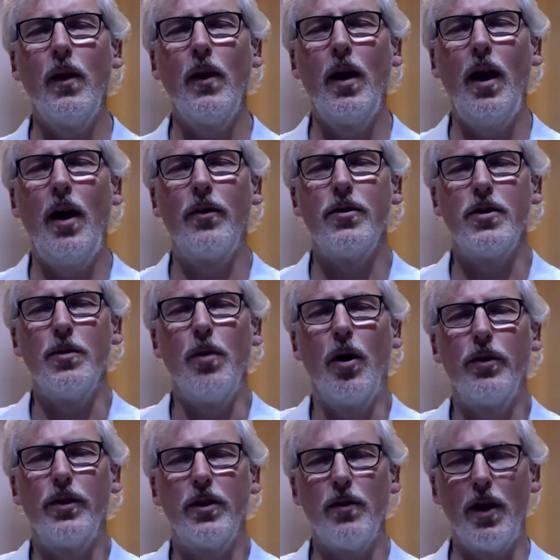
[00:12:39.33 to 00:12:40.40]
How does your
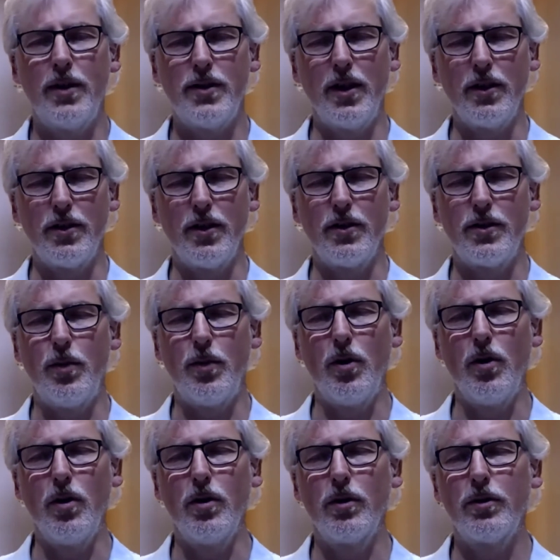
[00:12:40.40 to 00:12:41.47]
body rest into the
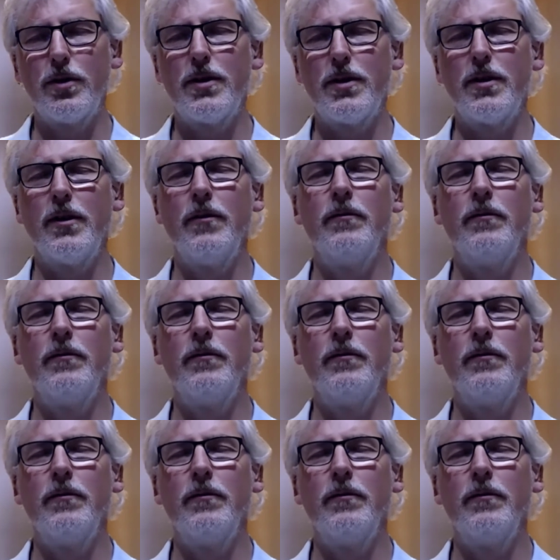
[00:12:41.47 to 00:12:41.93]
supports?